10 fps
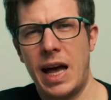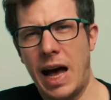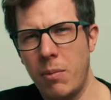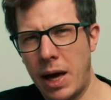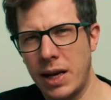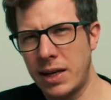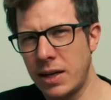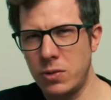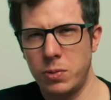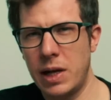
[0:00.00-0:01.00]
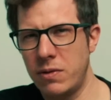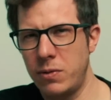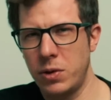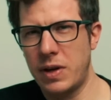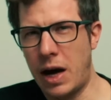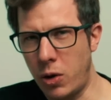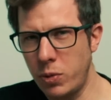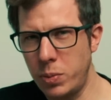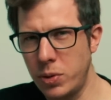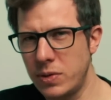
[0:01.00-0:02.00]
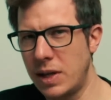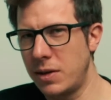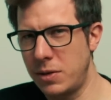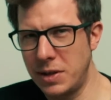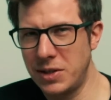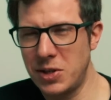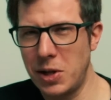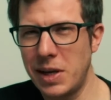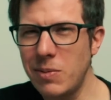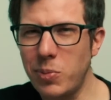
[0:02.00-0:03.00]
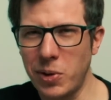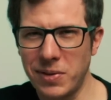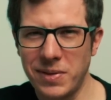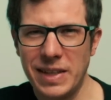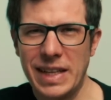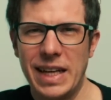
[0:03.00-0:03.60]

I'm adding a 12 volt output and a digital input.